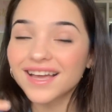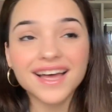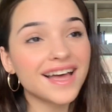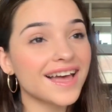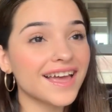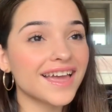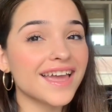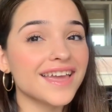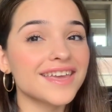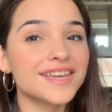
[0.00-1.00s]

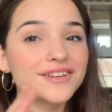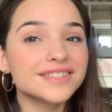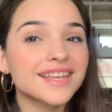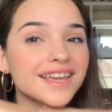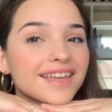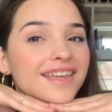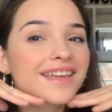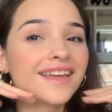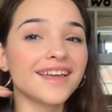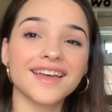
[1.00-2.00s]
hi, here's like
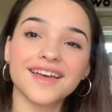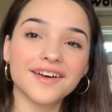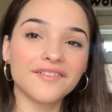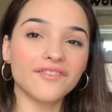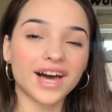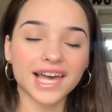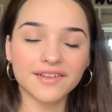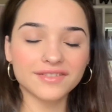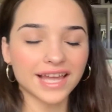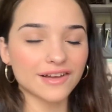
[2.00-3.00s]

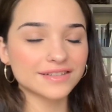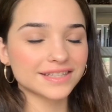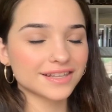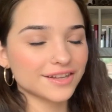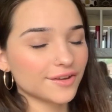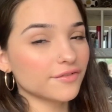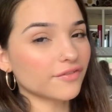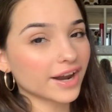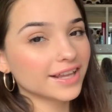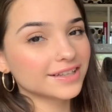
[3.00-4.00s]
5,000 new
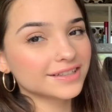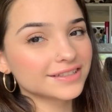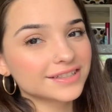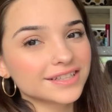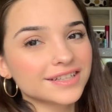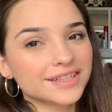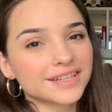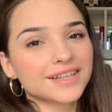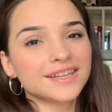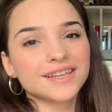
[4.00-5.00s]
friends
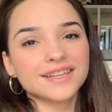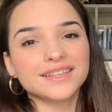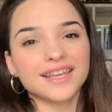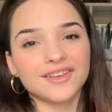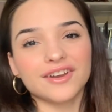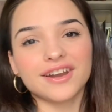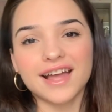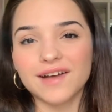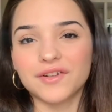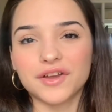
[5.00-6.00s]
that you're gonna
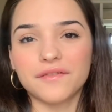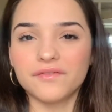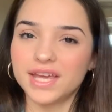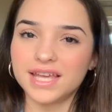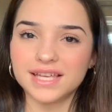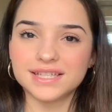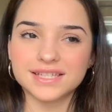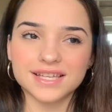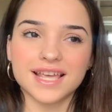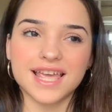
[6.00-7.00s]
have on your
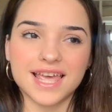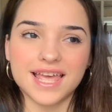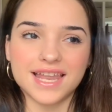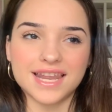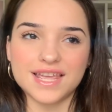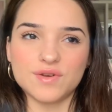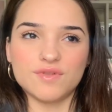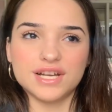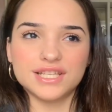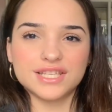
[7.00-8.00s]
face. And it
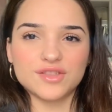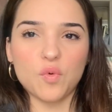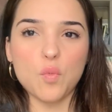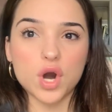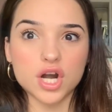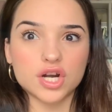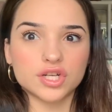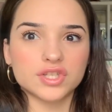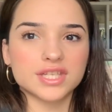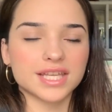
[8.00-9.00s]
was the
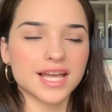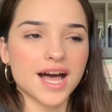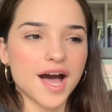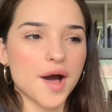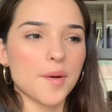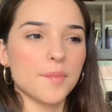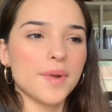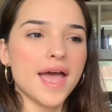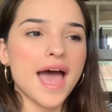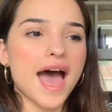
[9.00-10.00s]
worst.
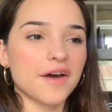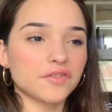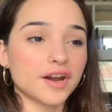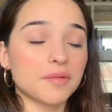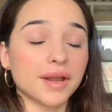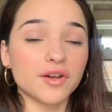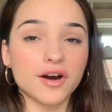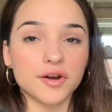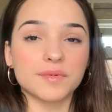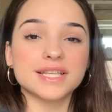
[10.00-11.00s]
After I had my
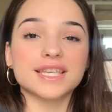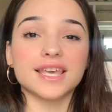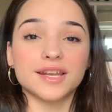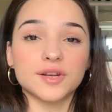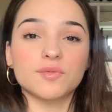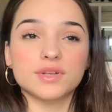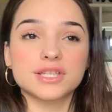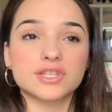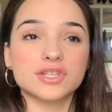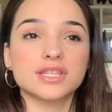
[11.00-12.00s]
daughter, my skin
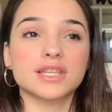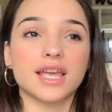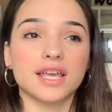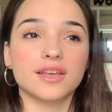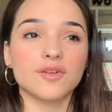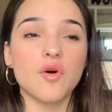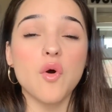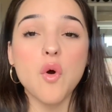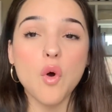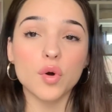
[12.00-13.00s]
was just like
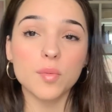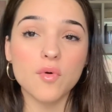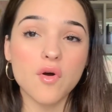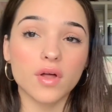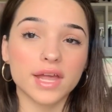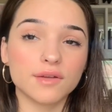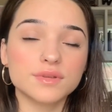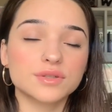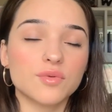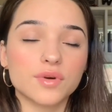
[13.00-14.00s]
horrible. Like it
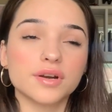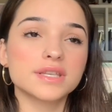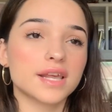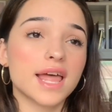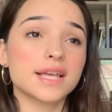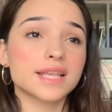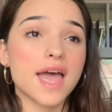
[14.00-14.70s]
was the worst that it has